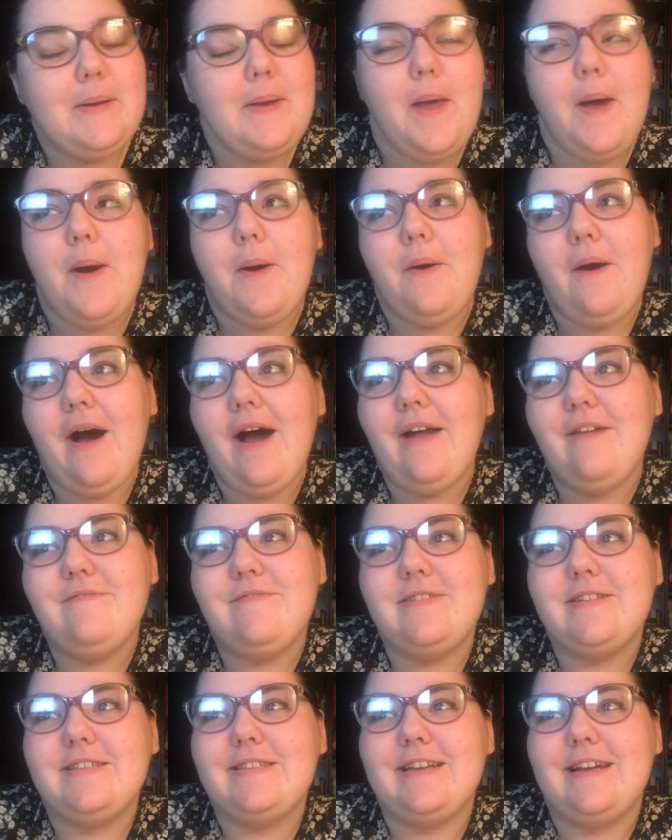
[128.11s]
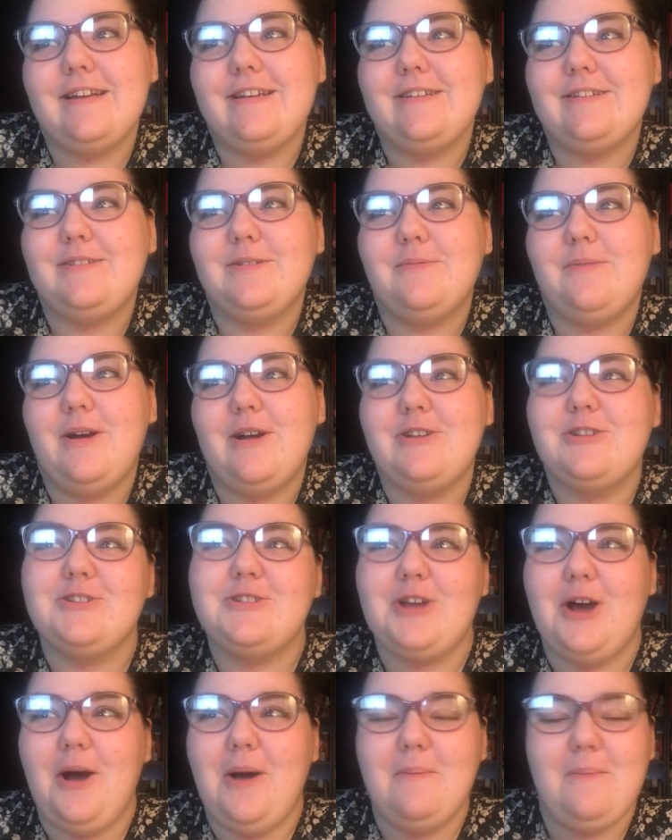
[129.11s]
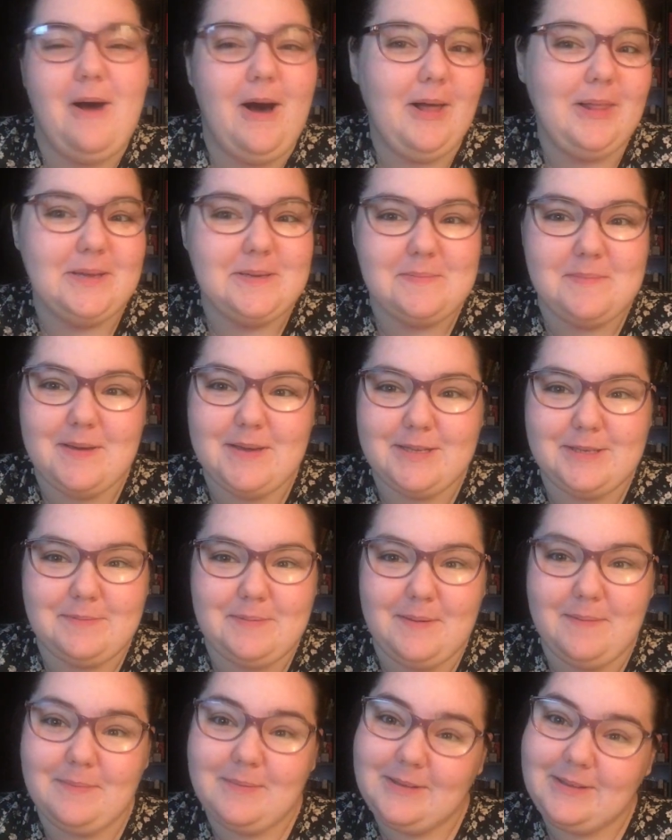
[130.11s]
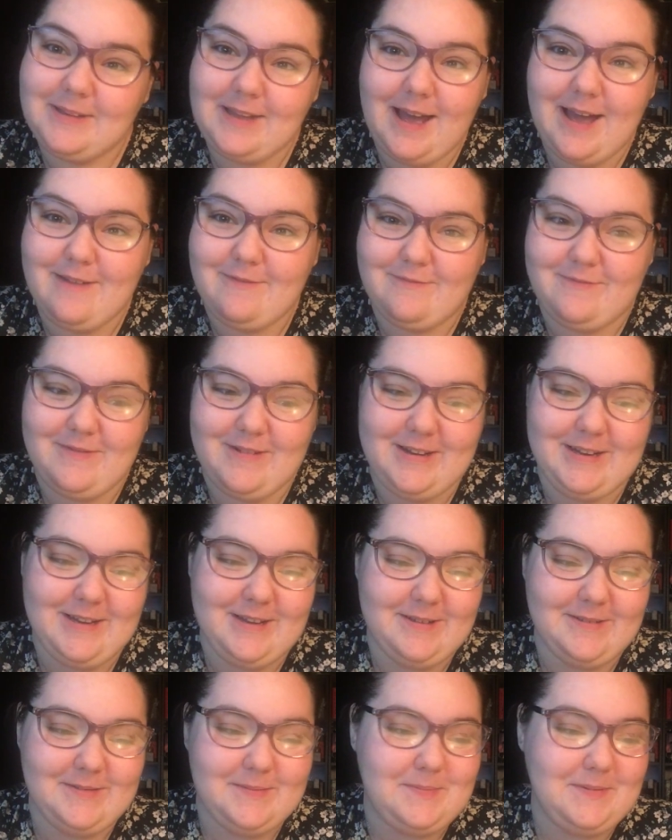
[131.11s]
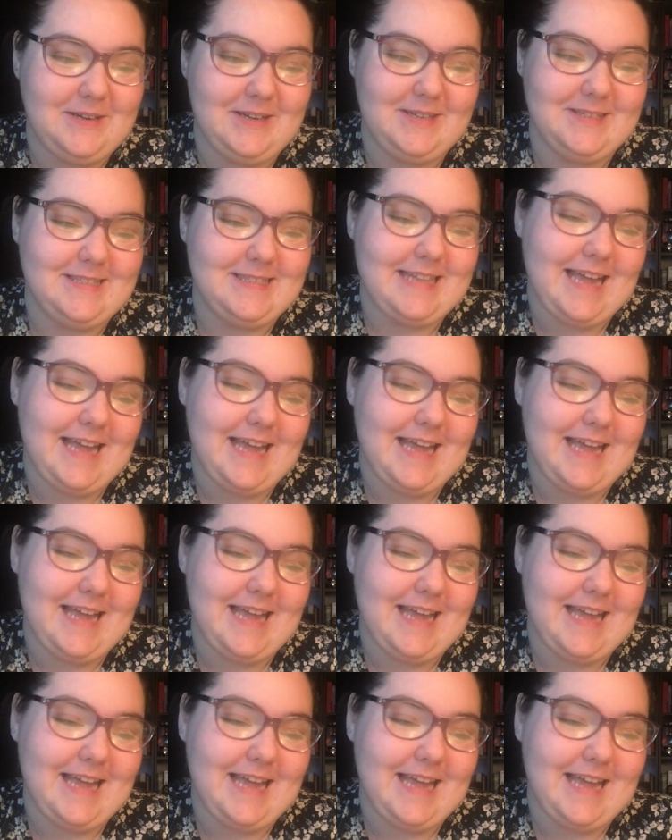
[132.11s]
no, I've decided to watch Tom Holland Makes People Laugh videos because